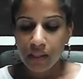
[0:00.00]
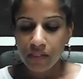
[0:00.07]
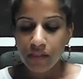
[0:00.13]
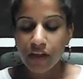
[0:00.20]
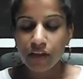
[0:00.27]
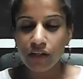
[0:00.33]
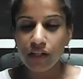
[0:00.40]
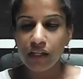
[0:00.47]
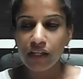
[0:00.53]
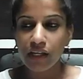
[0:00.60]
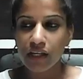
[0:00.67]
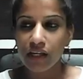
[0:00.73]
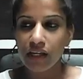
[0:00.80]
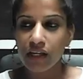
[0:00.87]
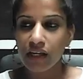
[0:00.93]
They
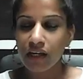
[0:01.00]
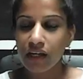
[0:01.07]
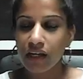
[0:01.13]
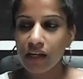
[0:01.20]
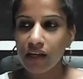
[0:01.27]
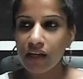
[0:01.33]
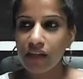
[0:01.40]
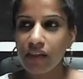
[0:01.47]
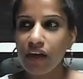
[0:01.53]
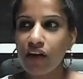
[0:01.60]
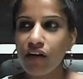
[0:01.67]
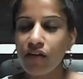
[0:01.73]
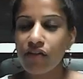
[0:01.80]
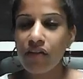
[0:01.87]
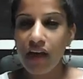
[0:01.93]

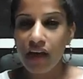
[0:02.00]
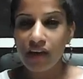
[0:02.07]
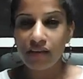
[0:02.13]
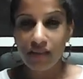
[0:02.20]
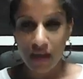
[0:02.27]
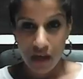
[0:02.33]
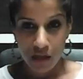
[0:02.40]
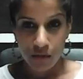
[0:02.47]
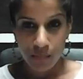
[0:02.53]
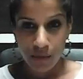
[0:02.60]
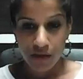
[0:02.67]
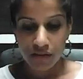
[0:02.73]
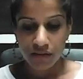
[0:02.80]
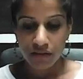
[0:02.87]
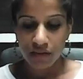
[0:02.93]
are there to help
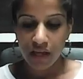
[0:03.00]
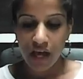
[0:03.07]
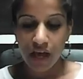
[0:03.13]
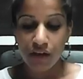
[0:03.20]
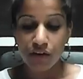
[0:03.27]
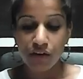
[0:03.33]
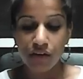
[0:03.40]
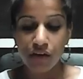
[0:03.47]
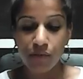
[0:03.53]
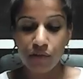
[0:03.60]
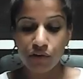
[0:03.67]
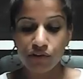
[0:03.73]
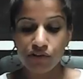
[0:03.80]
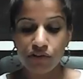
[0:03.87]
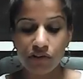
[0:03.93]
us, and the
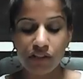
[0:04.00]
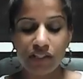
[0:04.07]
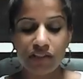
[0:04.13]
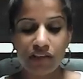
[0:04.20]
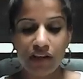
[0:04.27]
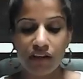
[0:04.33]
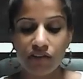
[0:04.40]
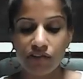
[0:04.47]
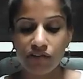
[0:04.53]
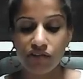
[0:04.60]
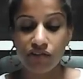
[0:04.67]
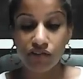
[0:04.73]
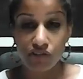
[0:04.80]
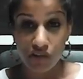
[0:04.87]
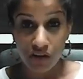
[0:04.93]
emotional intelligence
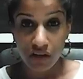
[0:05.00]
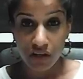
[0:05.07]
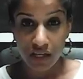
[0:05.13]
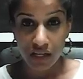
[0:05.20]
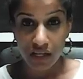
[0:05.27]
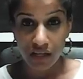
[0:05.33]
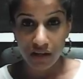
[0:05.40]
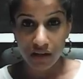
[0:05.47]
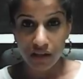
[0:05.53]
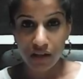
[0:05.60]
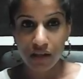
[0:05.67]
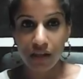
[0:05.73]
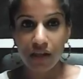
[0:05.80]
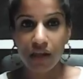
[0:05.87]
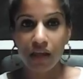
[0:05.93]
journey
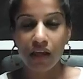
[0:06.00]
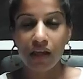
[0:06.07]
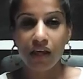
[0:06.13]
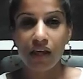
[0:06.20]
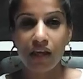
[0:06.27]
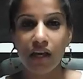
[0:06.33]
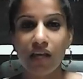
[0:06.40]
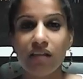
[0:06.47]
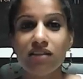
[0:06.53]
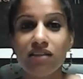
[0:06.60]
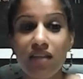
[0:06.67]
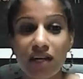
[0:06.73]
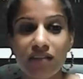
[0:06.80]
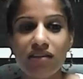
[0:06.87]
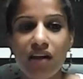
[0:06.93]
is
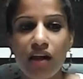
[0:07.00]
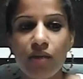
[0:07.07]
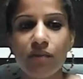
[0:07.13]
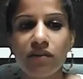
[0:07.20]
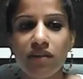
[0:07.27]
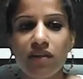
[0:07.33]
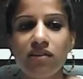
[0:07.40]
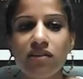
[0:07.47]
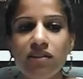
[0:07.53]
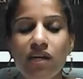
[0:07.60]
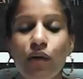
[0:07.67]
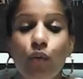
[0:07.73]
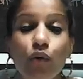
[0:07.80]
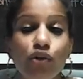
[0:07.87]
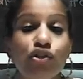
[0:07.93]
there to help us
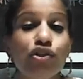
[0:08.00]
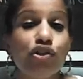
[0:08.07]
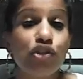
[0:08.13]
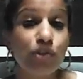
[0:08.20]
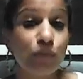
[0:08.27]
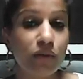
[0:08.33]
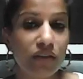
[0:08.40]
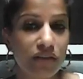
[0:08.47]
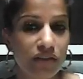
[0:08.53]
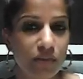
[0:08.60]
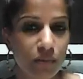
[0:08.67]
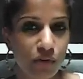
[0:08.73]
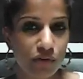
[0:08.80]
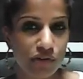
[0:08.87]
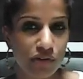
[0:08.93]
understand what to do with these
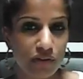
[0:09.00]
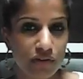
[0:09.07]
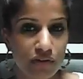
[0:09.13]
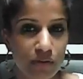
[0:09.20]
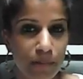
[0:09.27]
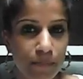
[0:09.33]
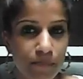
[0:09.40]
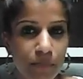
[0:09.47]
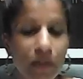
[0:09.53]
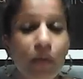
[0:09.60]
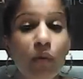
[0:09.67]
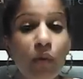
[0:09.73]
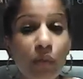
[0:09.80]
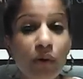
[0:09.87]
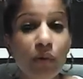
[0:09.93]
emotions. Now,
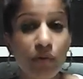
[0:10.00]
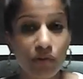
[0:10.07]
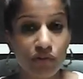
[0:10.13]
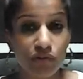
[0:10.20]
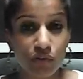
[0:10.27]
when we were at